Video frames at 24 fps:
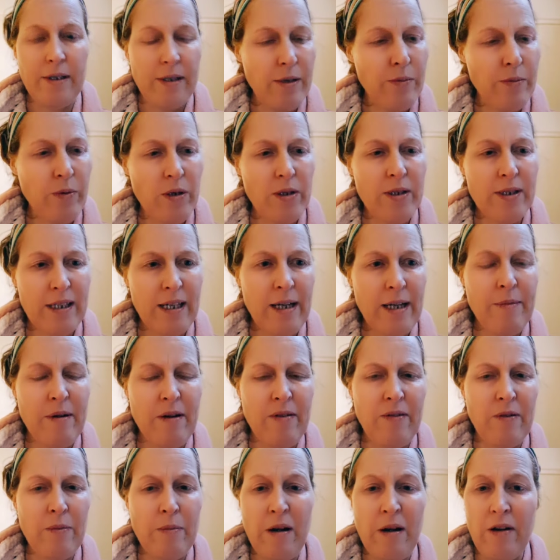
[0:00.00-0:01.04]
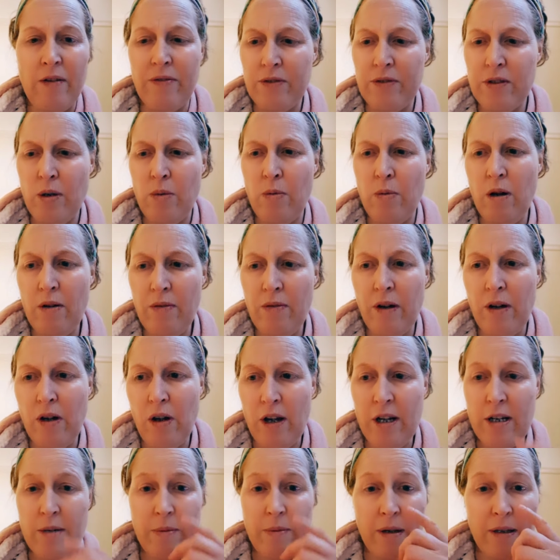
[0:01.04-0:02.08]
The words came out of her mouth. So what have
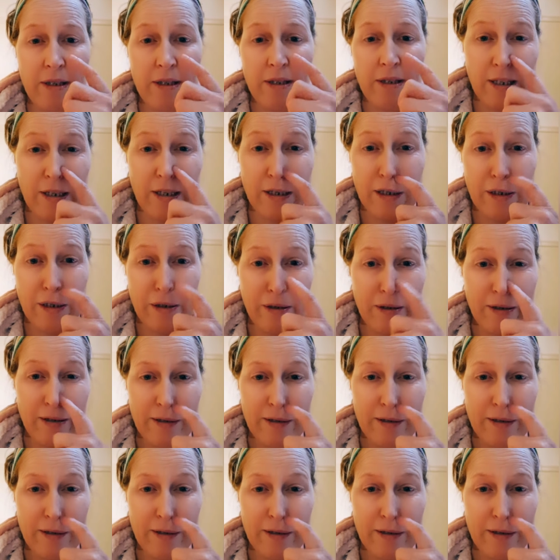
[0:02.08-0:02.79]
I lied about the EQ?